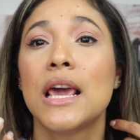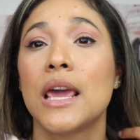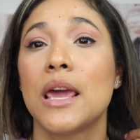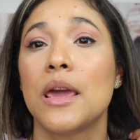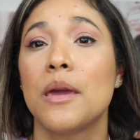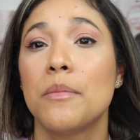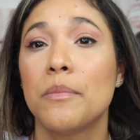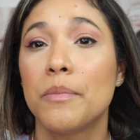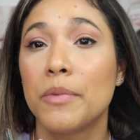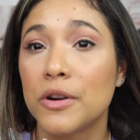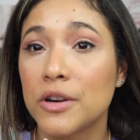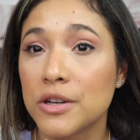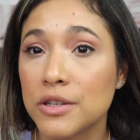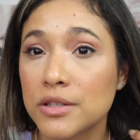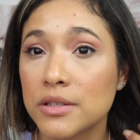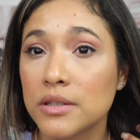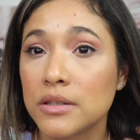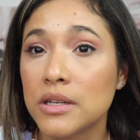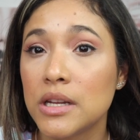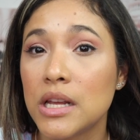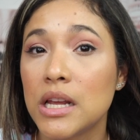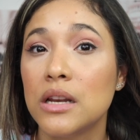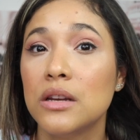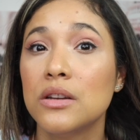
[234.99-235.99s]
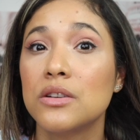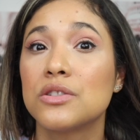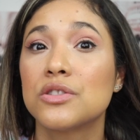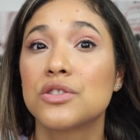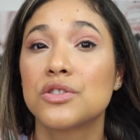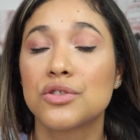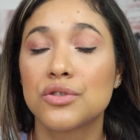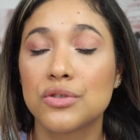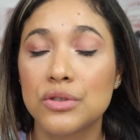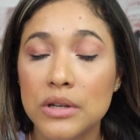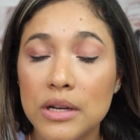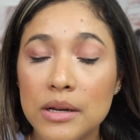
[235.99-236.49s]
In person, it looks
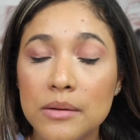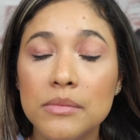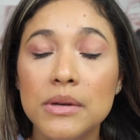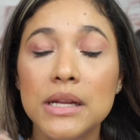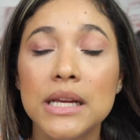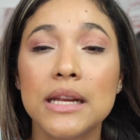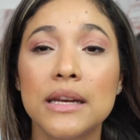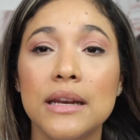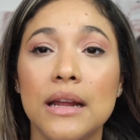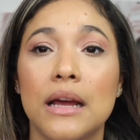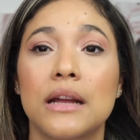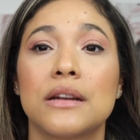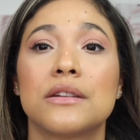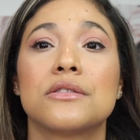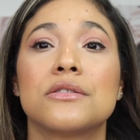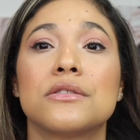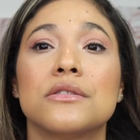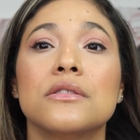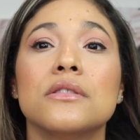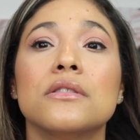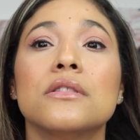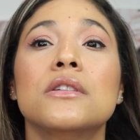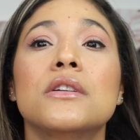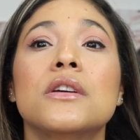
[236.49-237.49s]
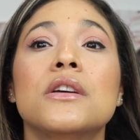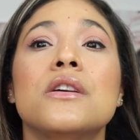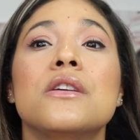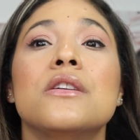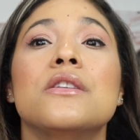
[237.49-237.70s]
extremely natural.